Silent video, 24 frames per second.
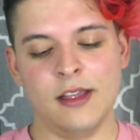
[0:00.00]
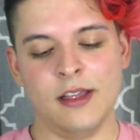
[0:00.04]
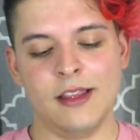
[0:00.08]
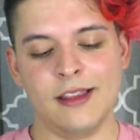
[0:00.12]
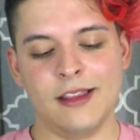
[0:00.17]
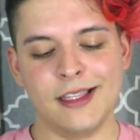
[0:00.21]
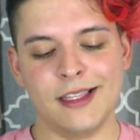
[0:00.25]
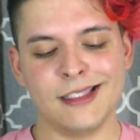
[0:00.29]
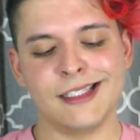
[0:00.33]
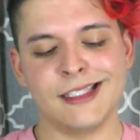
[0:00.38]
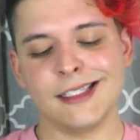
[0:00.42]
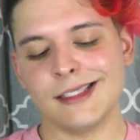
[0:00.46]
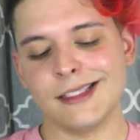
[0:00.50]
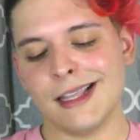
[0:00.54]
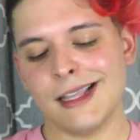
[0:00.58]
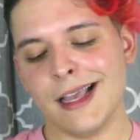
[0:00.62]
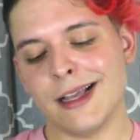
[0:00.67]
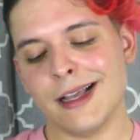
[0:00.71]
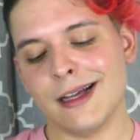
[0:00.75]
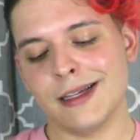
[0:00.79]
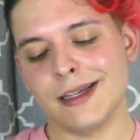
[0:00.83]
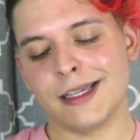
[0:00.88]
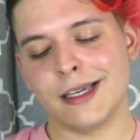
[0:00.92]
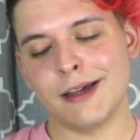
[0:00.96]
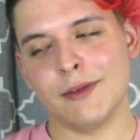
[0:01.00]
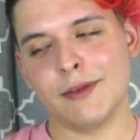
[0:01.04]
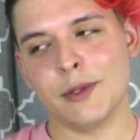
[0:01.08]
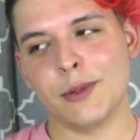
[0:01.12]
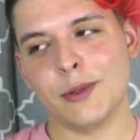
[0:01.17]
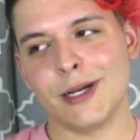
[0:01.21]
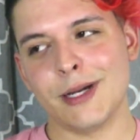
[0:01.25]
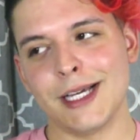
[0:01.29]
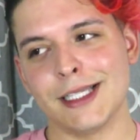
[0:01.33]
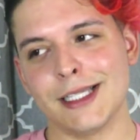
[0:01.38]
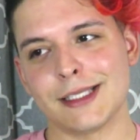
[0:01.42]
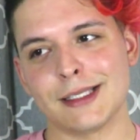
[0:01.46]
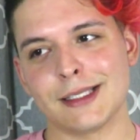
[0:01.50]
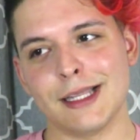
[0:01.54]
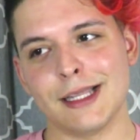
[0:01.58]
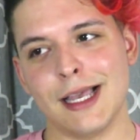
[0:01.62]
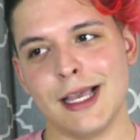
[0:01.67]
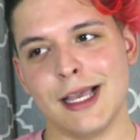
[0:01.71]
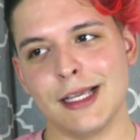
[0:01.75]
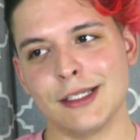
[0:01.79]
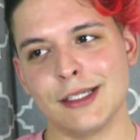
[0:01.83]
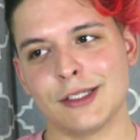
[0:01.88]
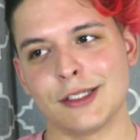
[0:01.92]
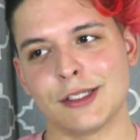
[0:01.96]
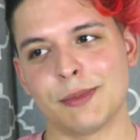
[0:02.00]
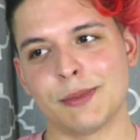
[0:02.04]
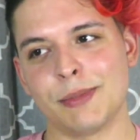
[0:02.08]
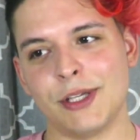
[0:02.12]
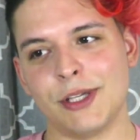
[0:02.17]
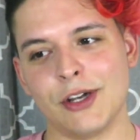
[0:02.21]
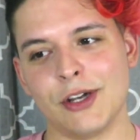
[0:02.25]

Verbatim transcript: This is like a giveaway slash PR